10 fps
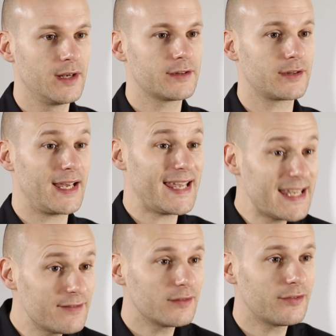so
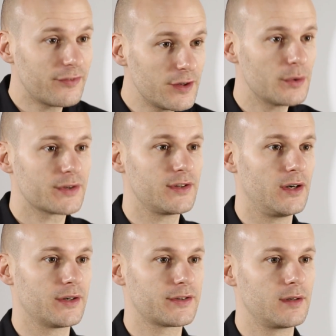even fewer
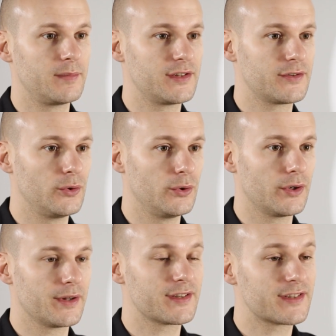songs can be stored
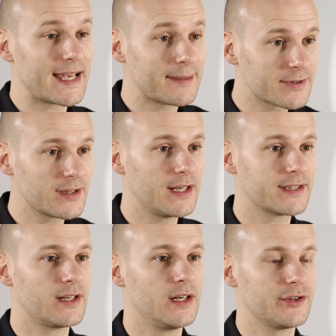on the same
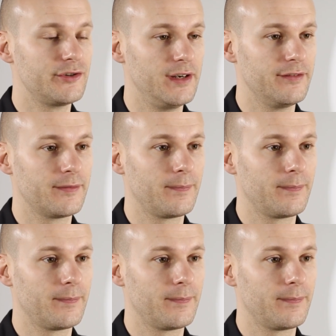sized hard drive.